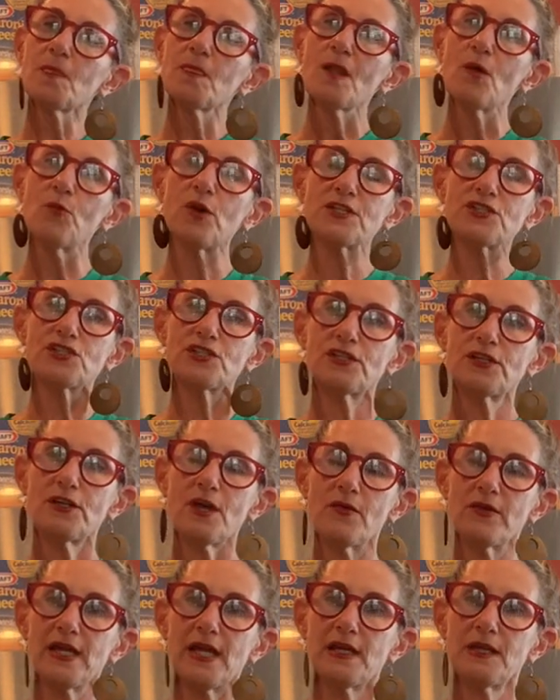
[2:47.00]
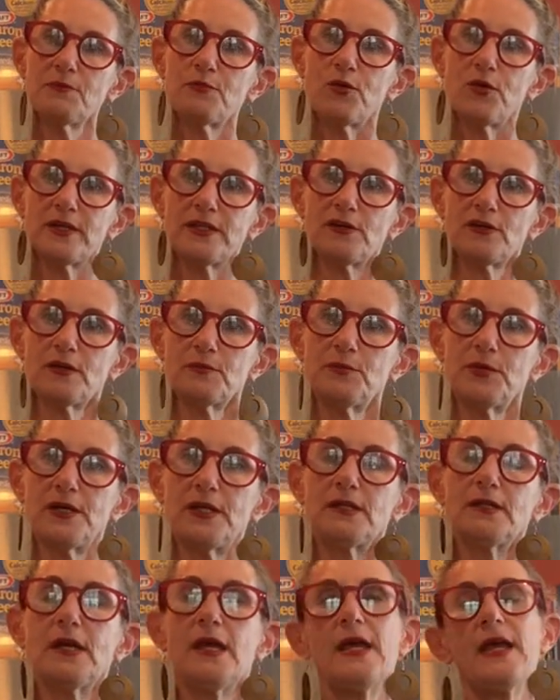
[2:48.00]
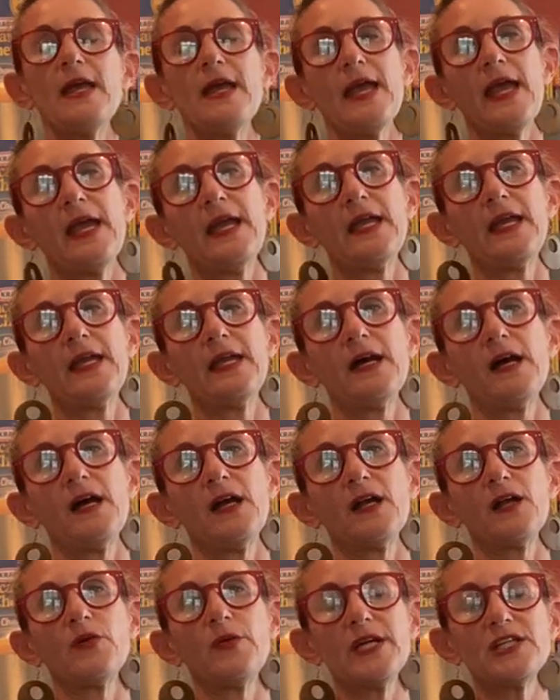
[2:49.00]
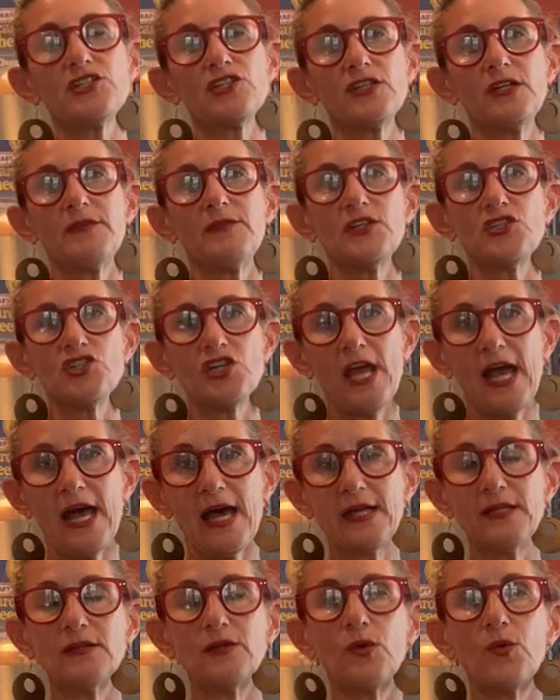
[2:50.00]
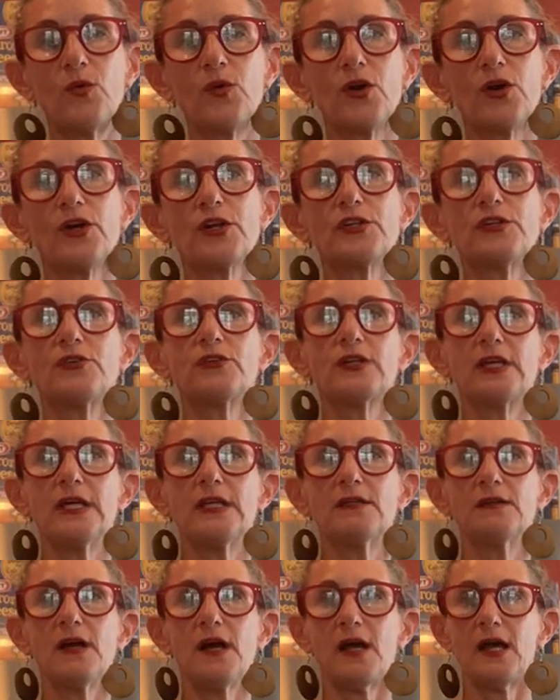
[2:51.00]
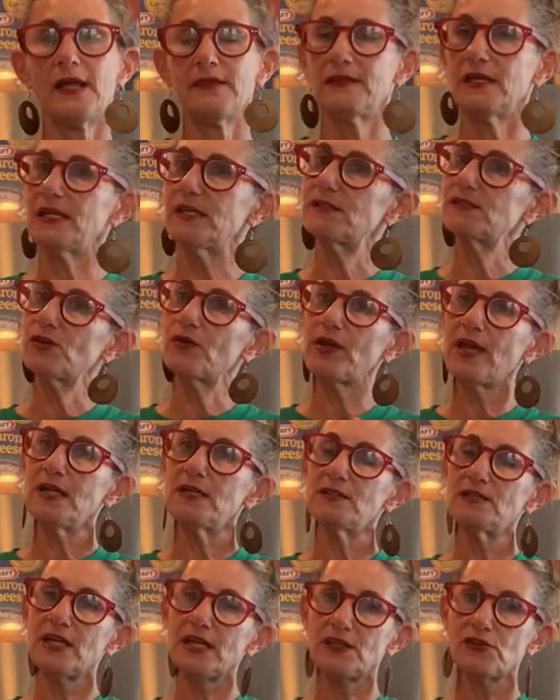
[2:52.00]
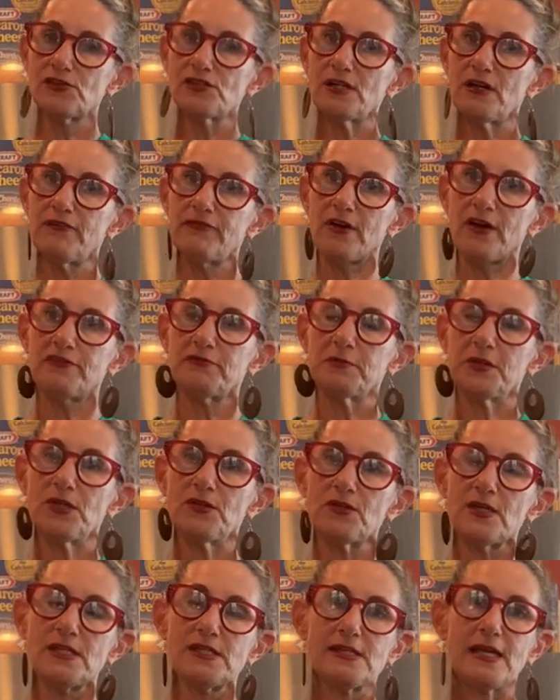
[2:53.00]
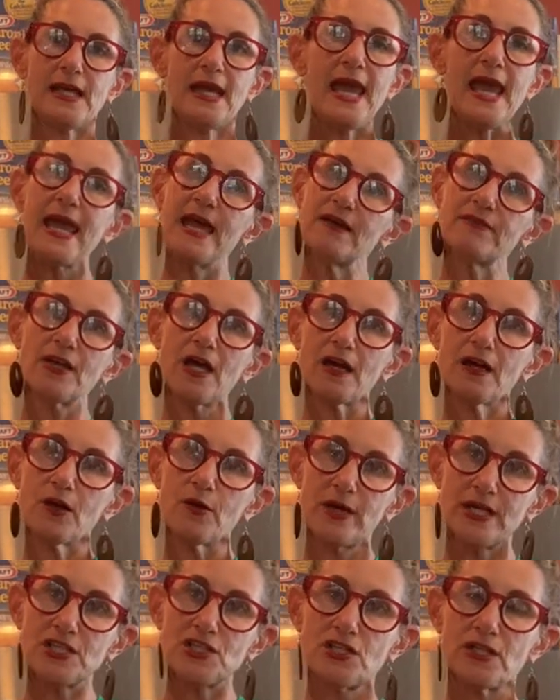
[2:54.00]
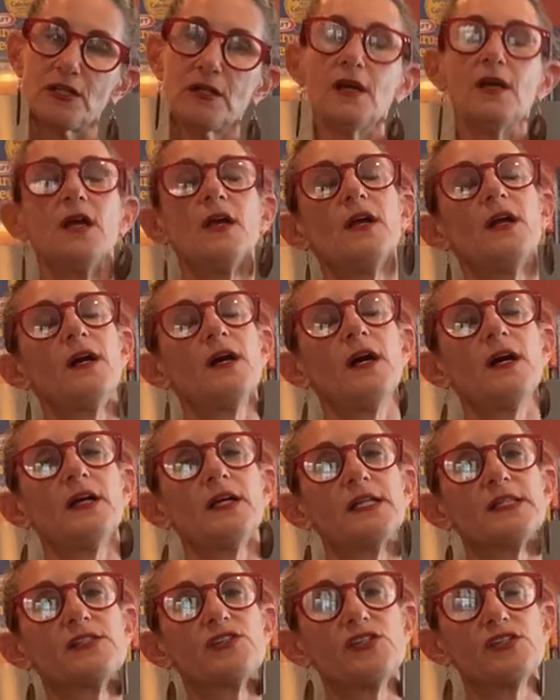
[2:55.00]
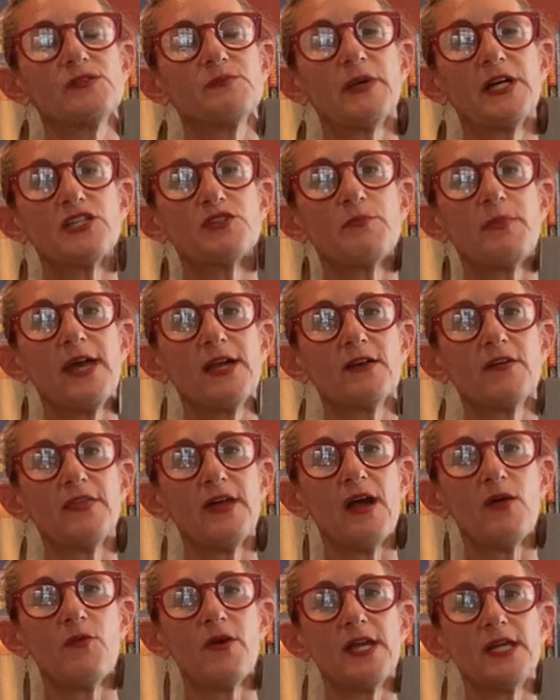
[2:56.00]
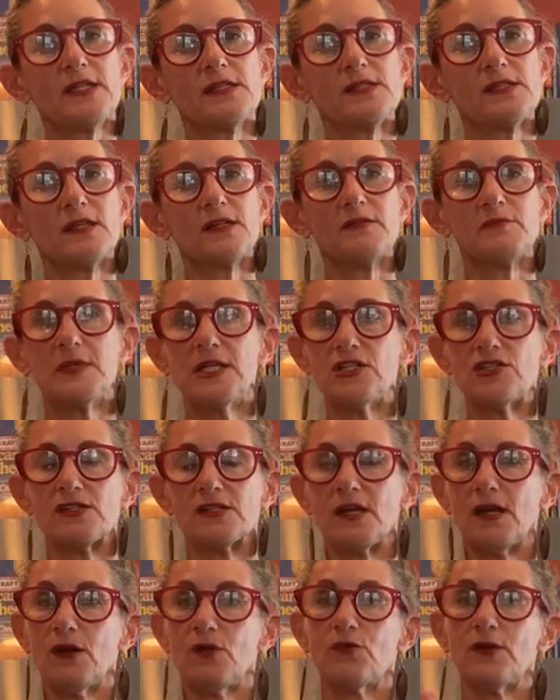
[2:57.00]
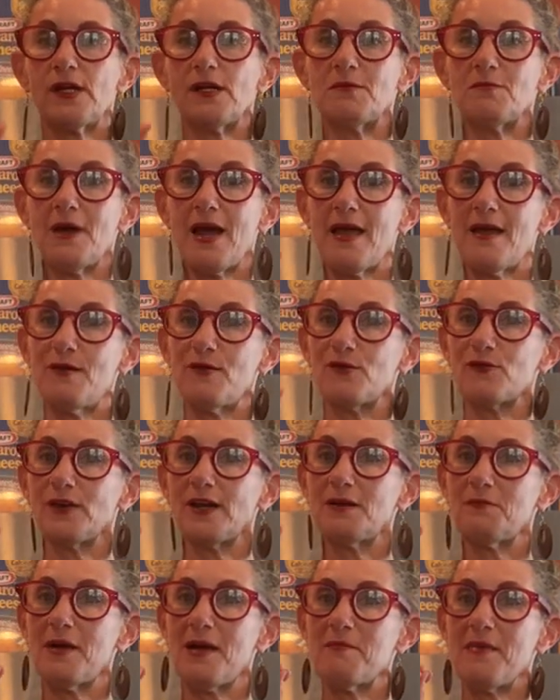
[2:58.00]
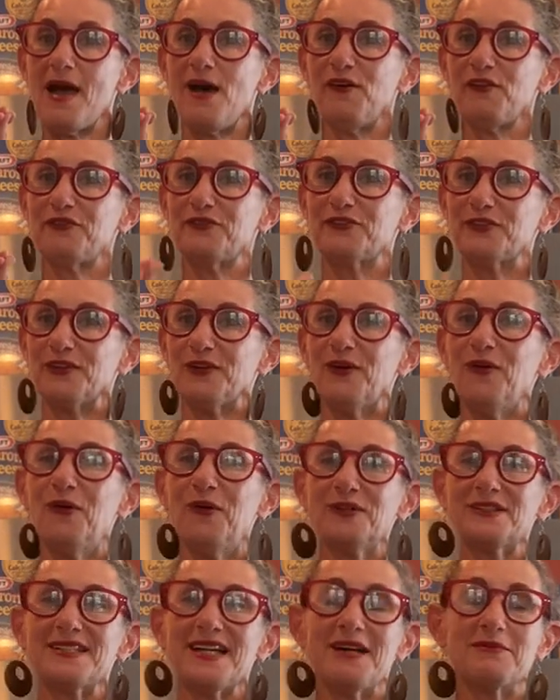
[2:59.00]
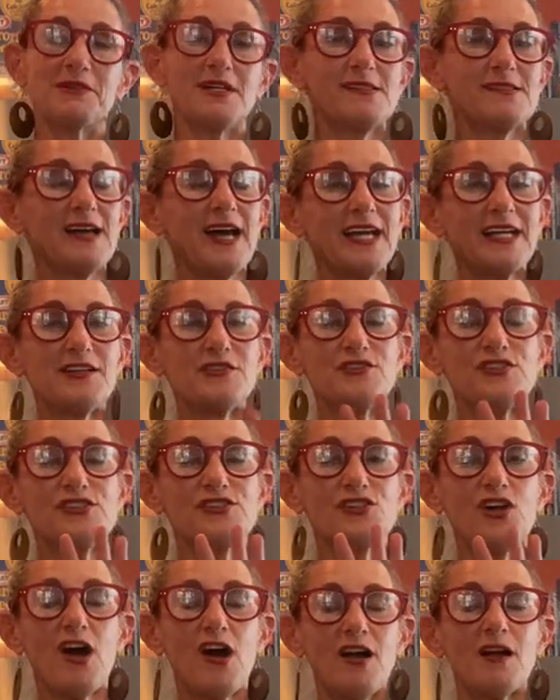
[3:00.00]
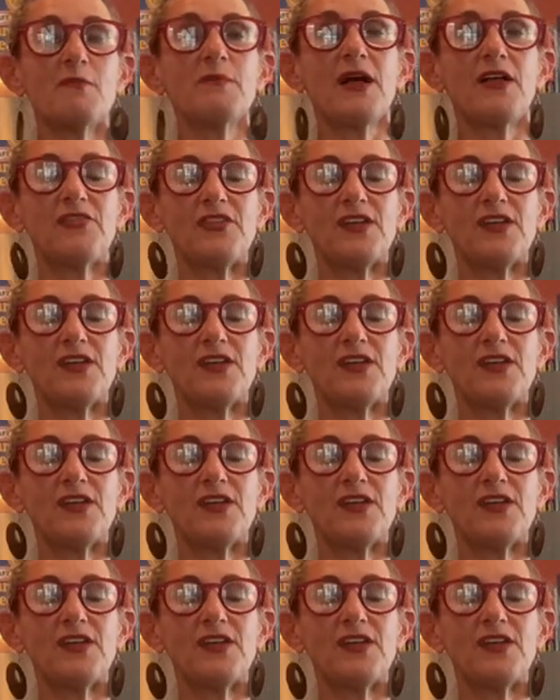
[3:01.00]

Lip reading: want you to know at any point you can put a question in the chat, or you can, I think it's okay to take yourself off mute and say, hey, I've got a question. It's just much better that way instead of me just kind of running my mouth for the whole time, because I could just talk about